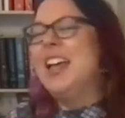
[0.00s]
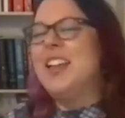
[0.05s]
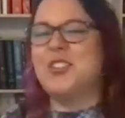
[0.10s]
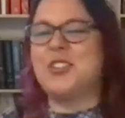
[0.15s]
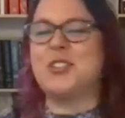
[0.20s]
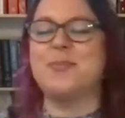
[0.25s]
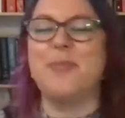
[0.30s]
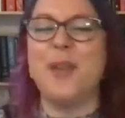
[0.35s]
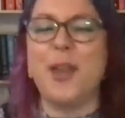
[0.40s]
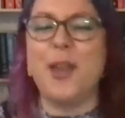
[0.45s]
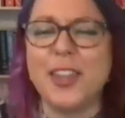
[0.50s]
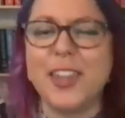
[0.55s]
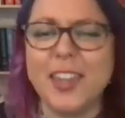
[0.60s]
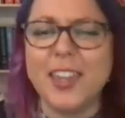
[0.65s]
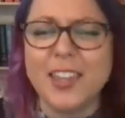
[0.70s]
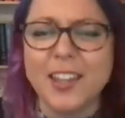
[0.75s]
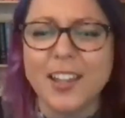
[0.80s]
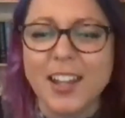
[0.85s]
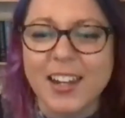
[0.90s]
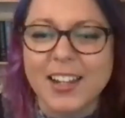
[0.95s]
Smokey,
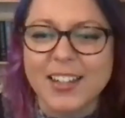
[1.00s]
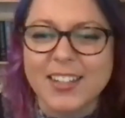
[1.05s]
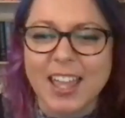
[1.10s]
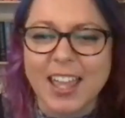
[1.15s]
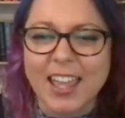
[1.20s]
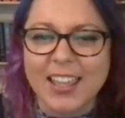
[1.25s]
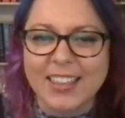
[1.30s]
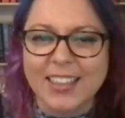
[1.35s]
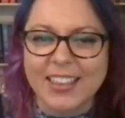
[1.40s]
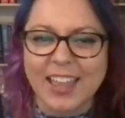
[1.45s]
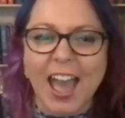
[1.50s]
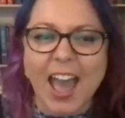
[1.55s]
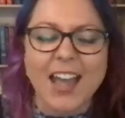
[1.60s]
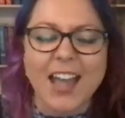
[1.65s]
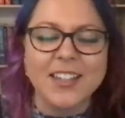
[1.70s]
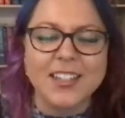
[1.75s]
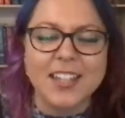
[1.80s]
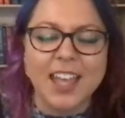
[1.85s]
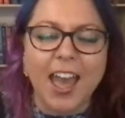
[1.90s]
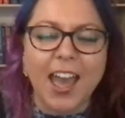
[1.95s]
you gonna take that?